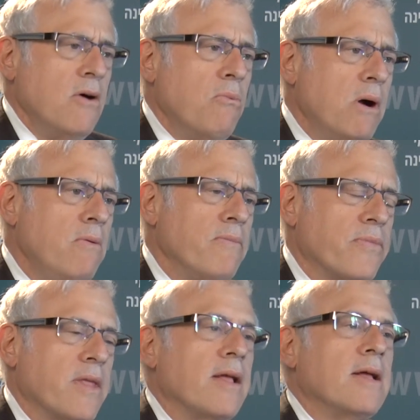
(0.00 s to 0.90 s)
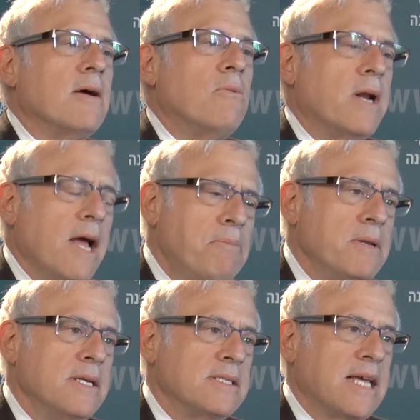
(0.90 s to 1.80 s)
Well, what
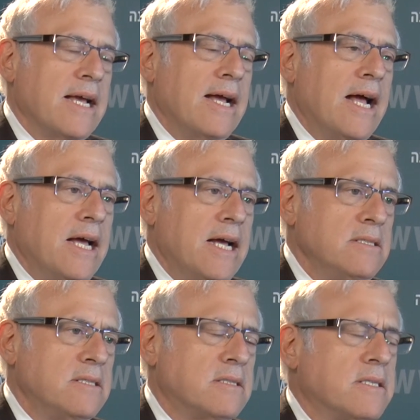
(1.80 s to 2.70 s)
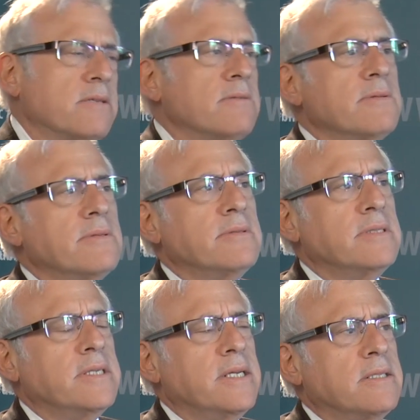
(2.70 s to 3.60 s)
happened is, as there
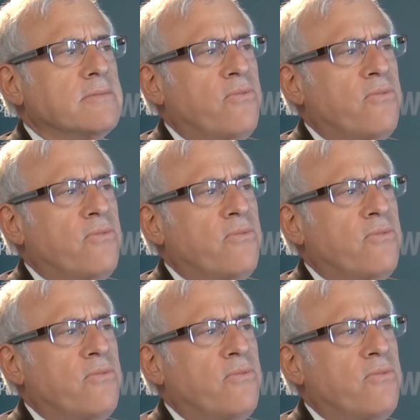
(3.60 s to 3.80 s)
in